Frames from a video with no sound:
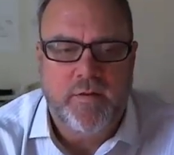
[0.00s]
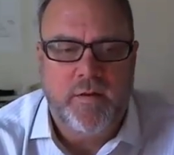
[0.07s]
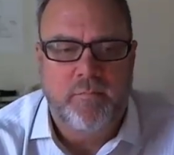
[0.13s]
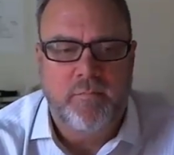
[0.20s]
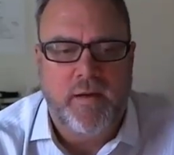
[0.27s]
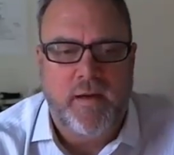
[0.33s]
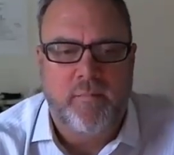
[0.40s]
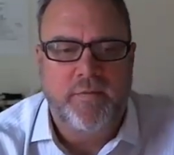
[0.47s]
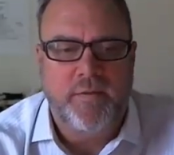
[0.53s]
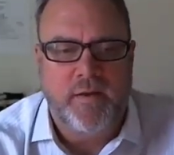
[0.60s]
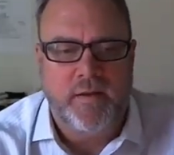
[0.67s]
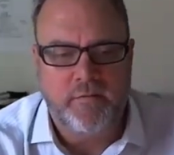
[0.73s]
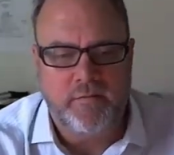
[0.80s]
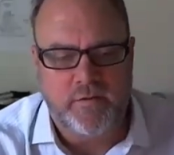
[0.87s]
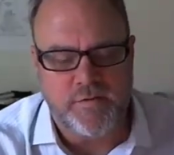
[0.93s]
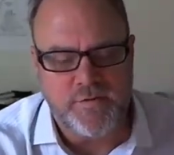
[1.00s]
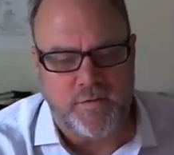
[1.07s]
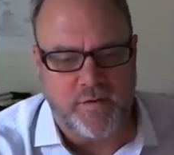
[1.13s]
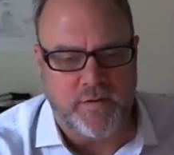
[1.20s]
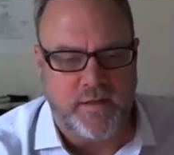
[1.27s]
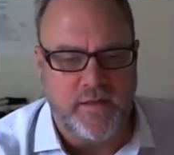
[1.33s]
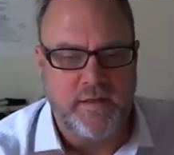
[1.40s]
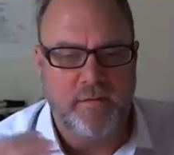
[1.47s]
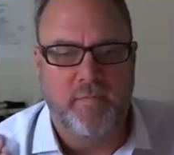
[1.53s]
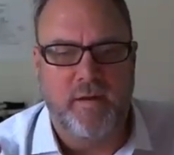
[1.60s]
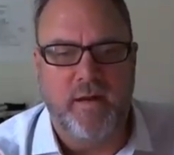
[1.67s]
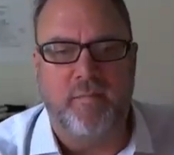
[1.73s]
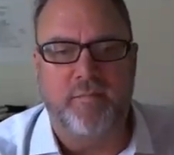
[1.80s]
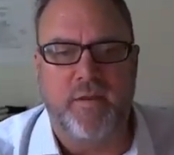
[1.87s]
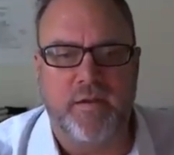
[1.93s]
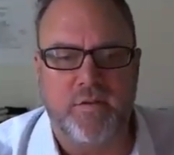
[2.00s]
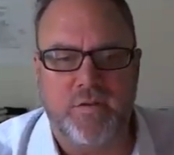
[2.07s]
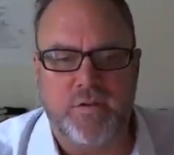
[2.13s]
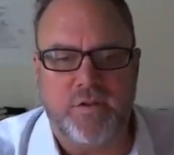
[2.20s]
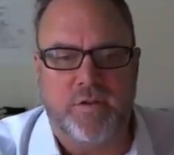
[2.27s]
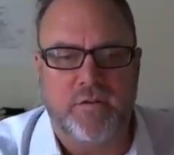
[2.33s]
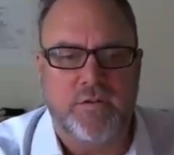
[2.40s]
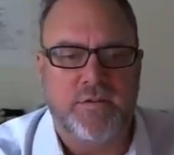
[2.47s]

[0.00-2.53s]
map the sort of the heat map that you showed,